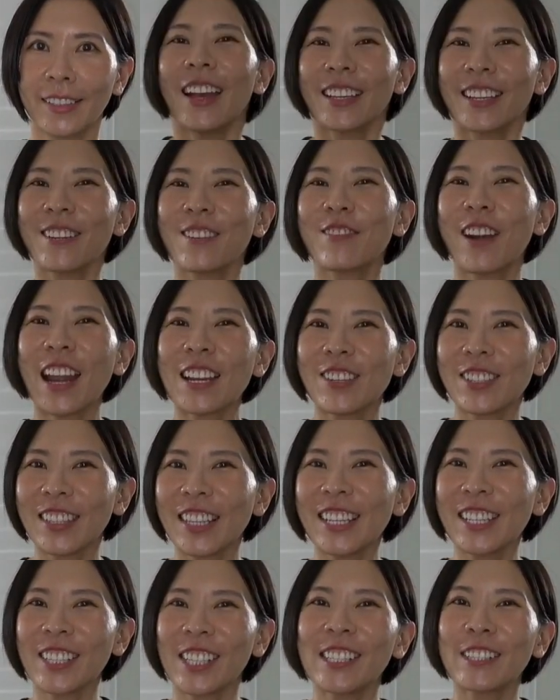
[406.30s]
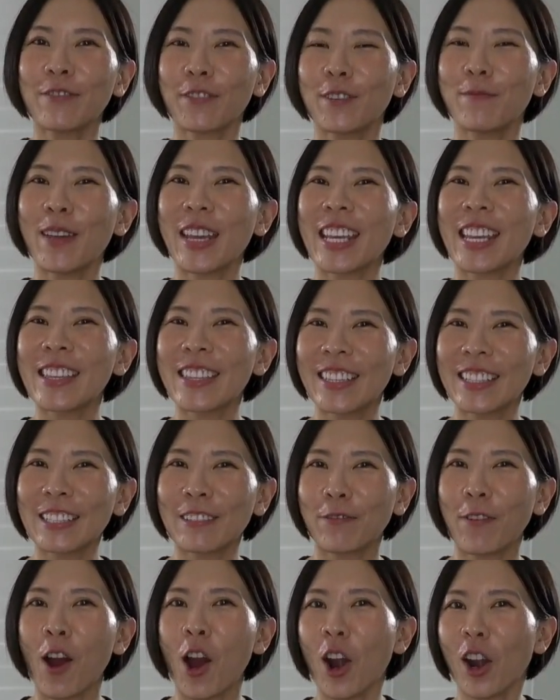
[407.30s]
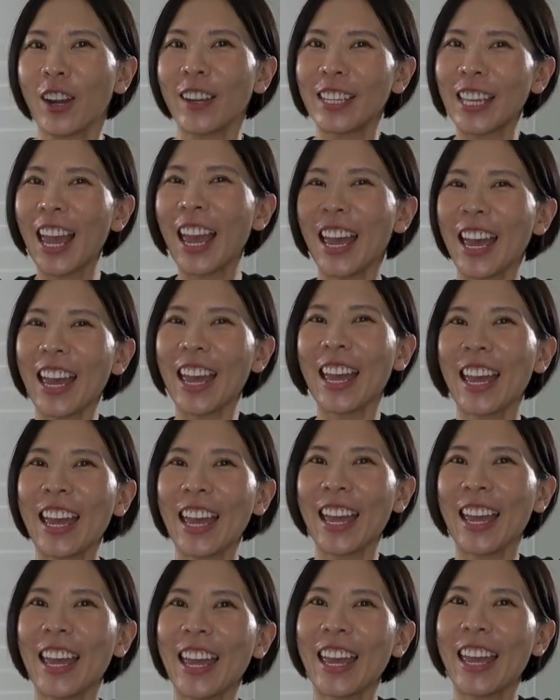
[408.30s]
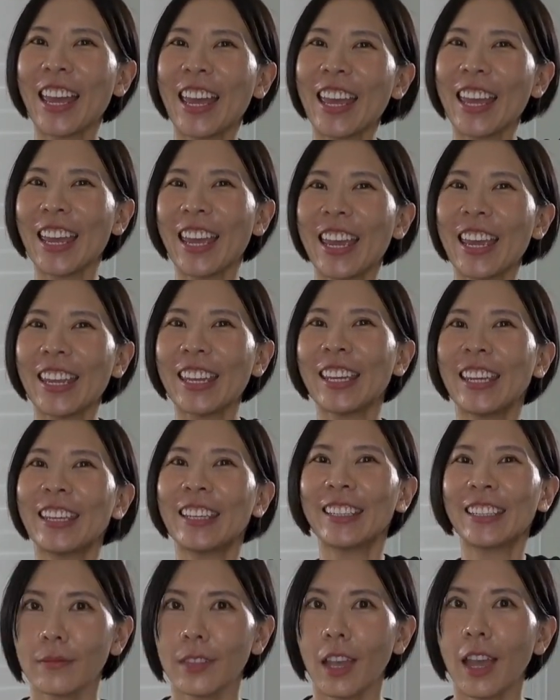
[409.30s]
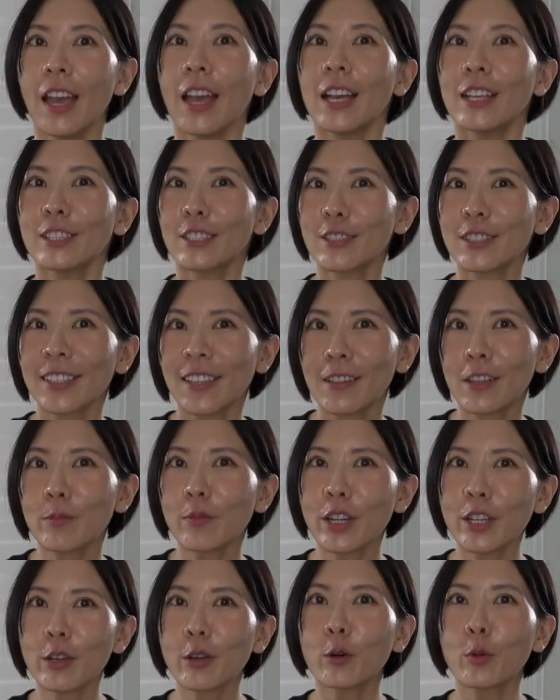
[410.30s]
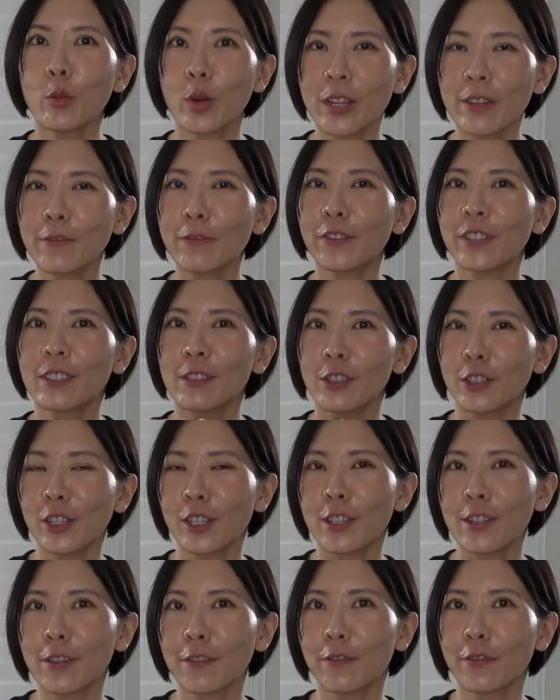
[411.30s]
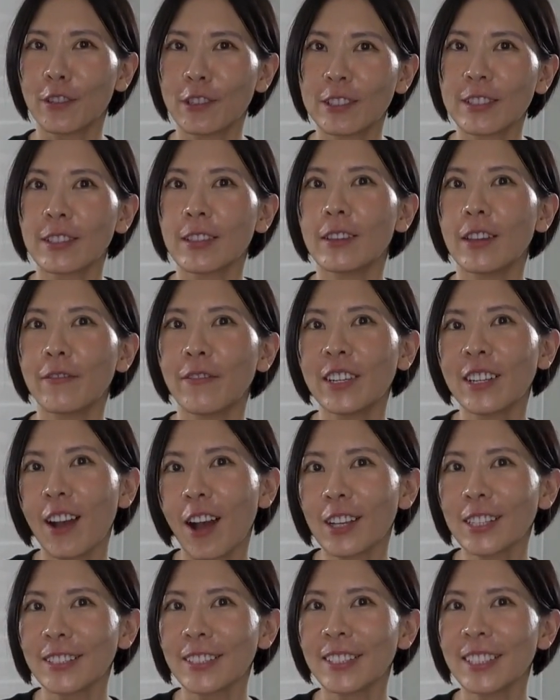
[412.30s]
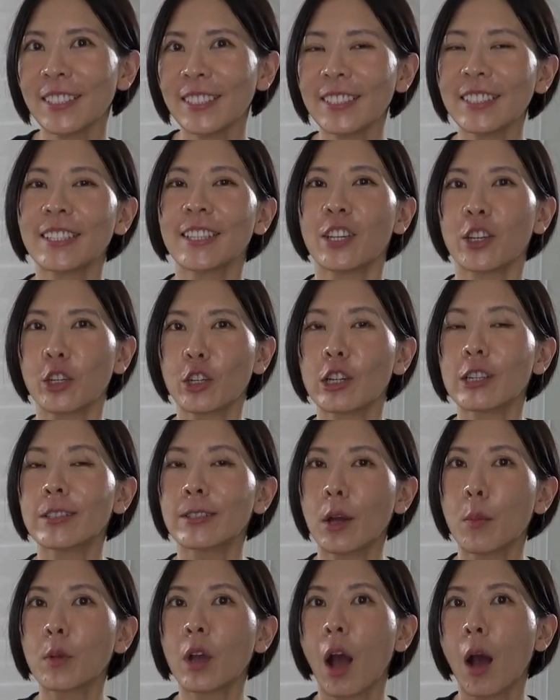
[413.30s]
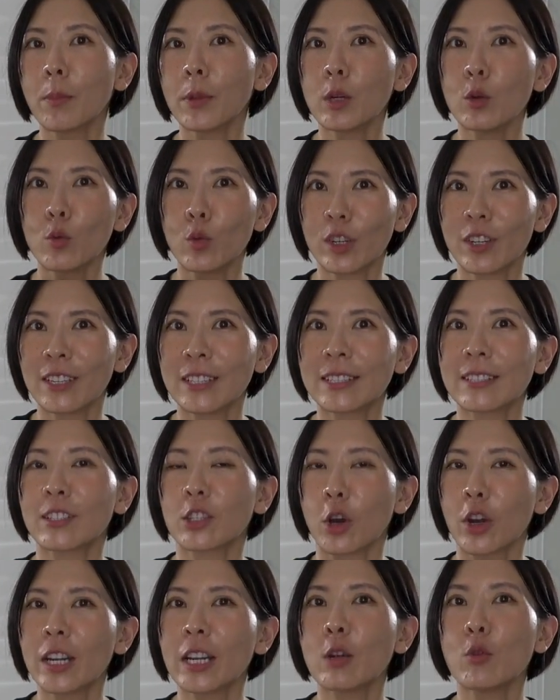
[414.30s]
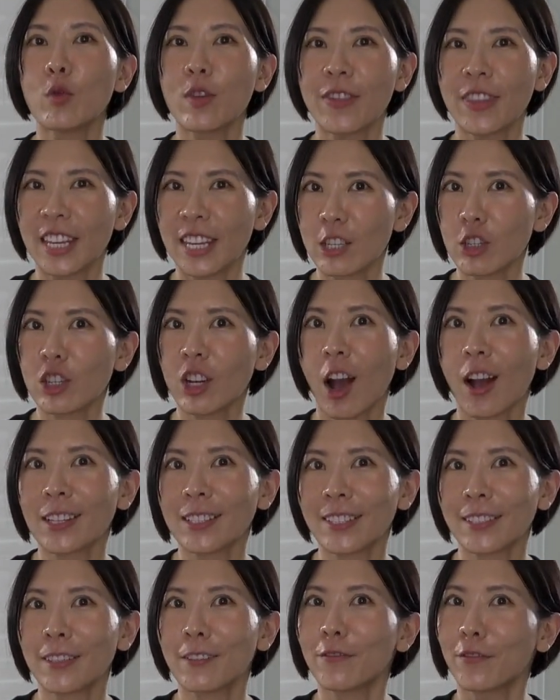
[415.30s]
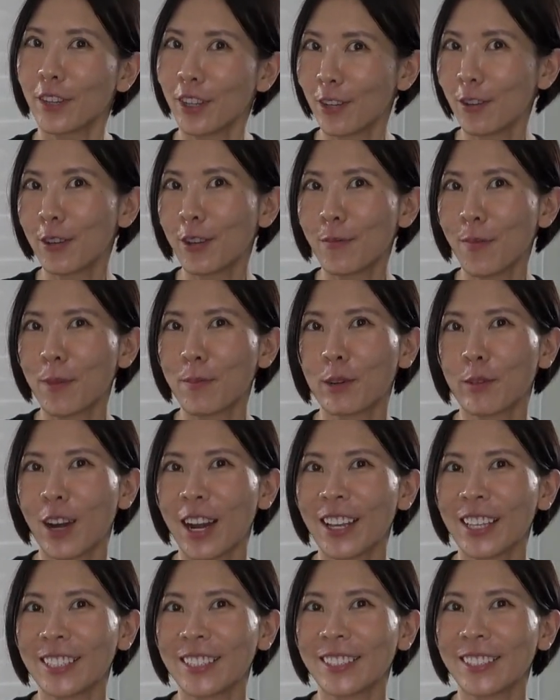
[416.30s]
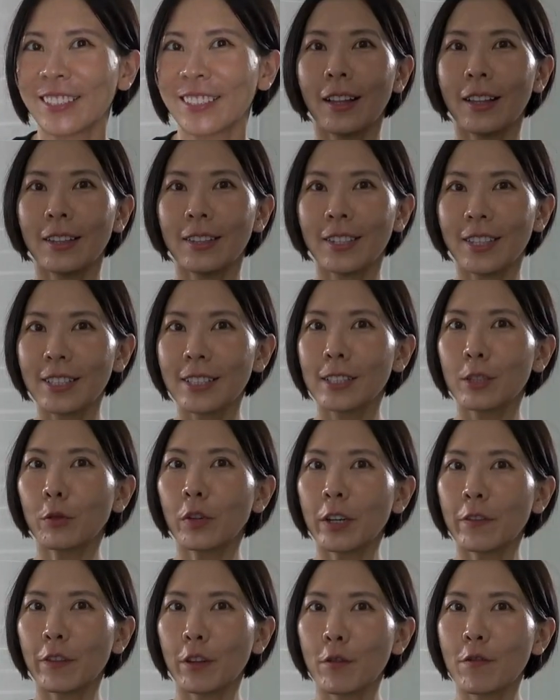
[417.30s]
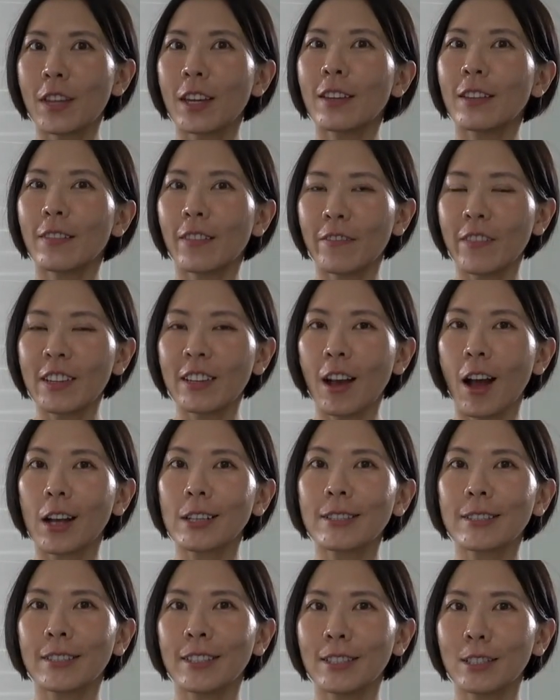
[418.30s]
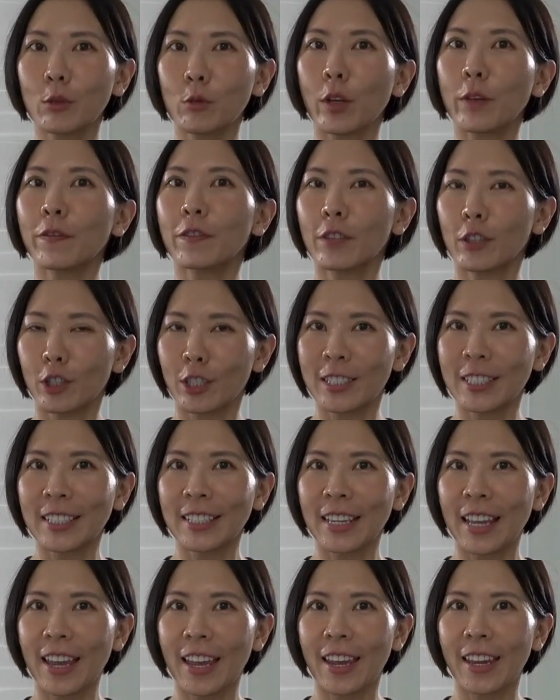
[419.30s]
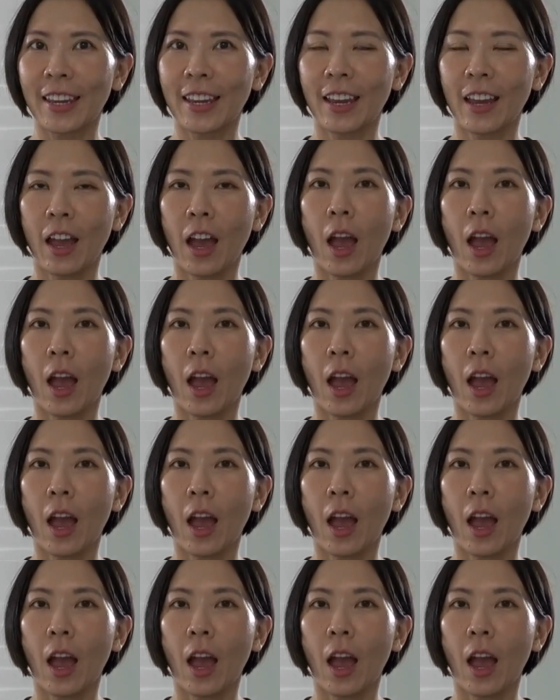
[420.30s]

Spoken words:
Congratulations for making this far, yay! To celebrate your win for learning the first 11 consonants, here are some common words starting with each consonant for you to memorize. Let's review the 11 consonants we've learned today.